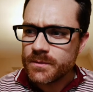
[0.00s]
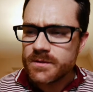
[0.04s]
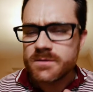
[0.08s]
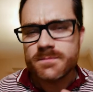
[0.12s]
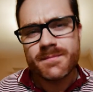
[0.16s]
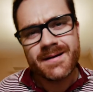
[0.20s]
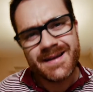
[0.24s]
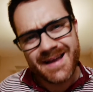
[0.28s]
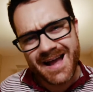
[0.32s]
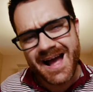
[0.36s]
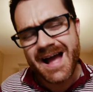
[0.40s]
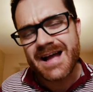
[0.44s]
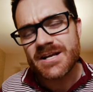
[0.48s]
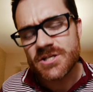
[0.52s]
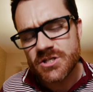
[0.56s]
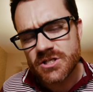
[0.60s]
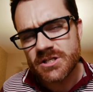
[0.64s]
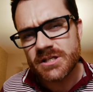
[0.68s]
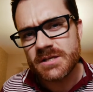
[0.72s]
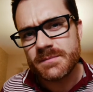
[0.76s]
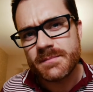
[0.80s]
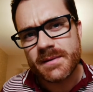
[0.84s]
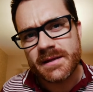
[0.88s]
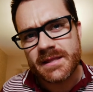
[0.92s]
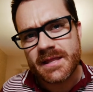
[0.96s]
which might
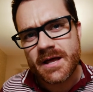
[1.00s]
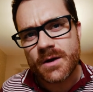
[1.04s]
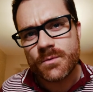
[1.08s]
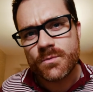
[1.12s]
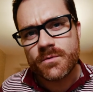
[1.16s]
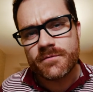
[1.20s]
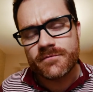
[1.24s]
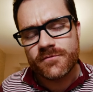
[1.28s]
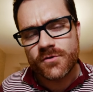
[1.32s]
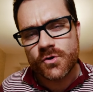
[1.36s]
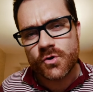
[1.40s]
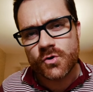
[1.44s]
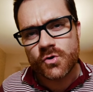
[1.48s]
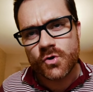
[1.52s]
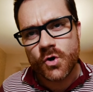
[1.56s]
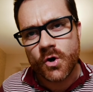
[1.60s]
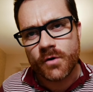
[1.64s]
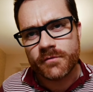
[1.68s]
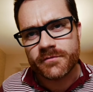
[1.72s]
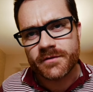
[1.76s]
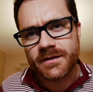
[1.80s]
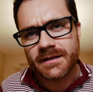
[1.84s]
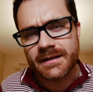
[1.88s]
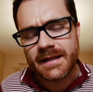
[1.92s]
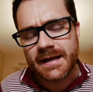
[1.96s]
actually be that review
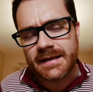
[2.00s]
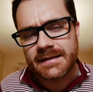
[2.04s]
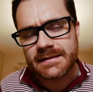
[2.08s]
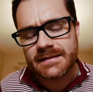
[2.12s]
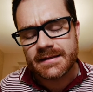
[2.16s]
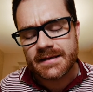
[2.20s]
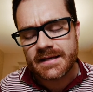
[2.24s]
of the light